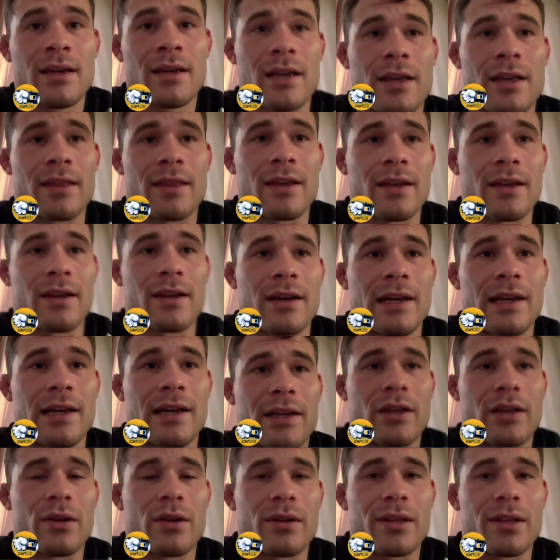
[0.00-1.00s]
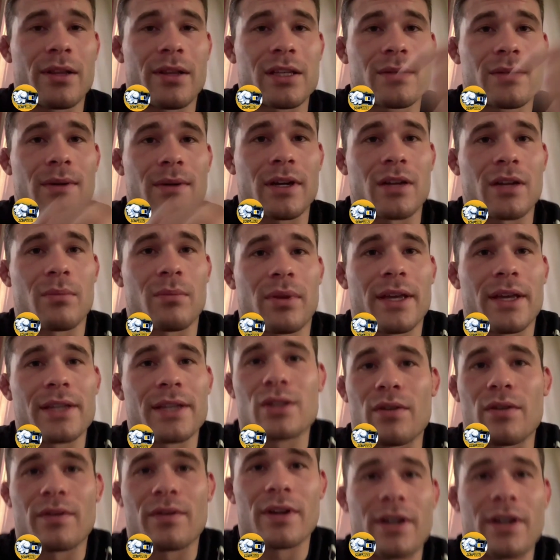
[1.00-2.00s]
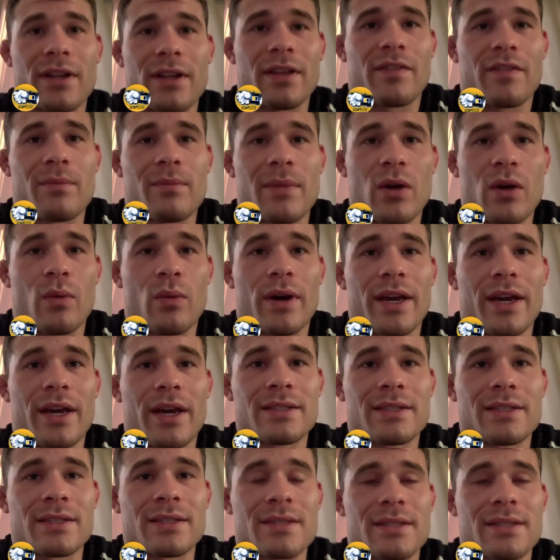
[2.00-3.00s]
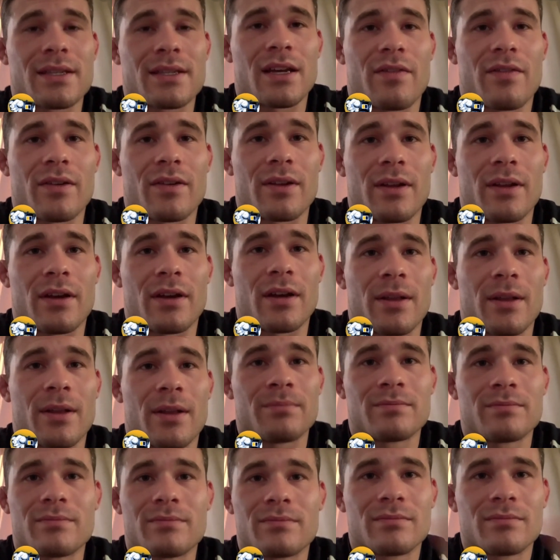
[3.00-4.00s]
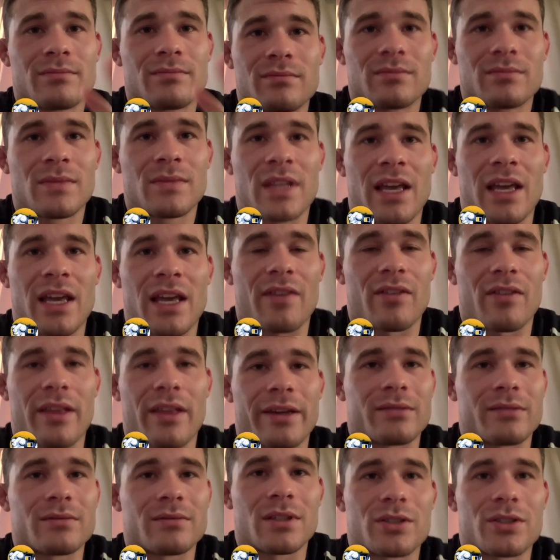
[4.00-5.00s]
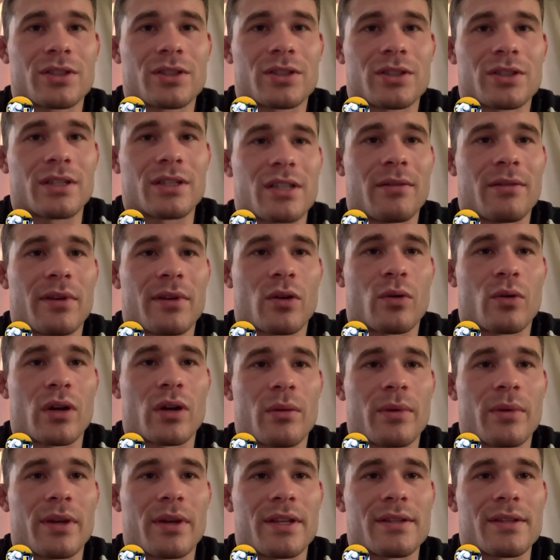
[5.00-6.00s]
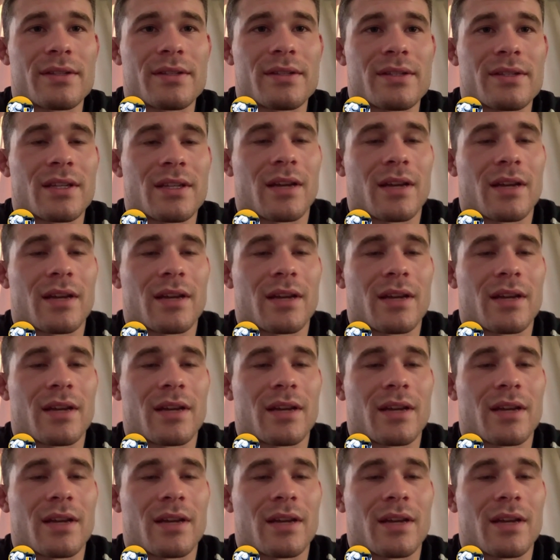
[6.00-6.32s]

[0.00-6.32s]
and then I go to this fucking place over here to lift my weights and stuff and uh, they have like a shit ton of equipment and